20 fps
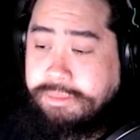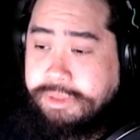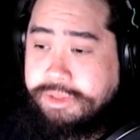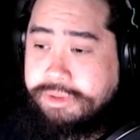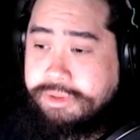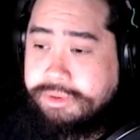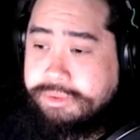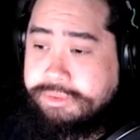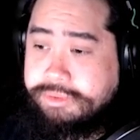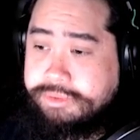
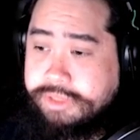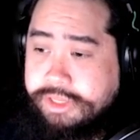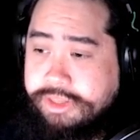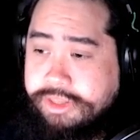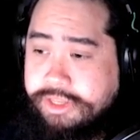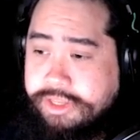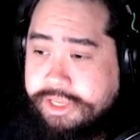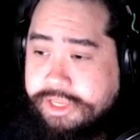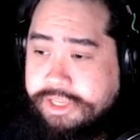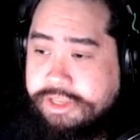though, I
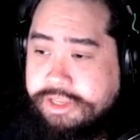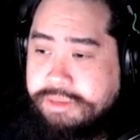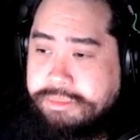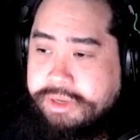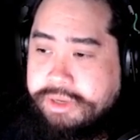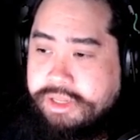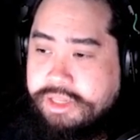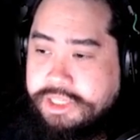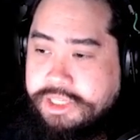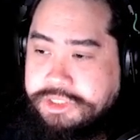think I can get my
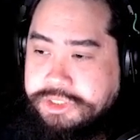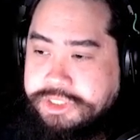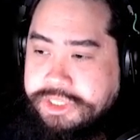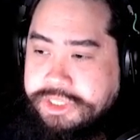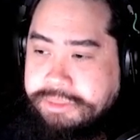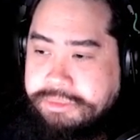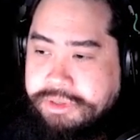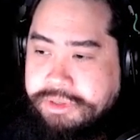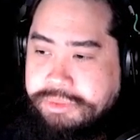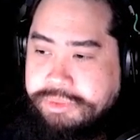electric
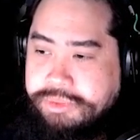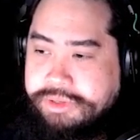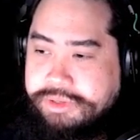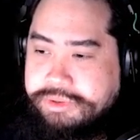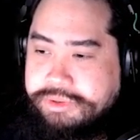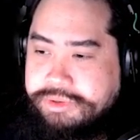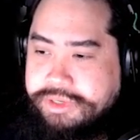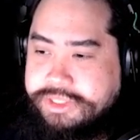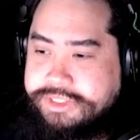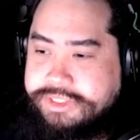team done without
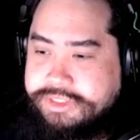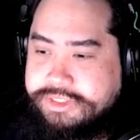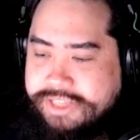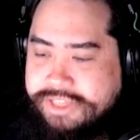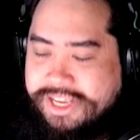Grace.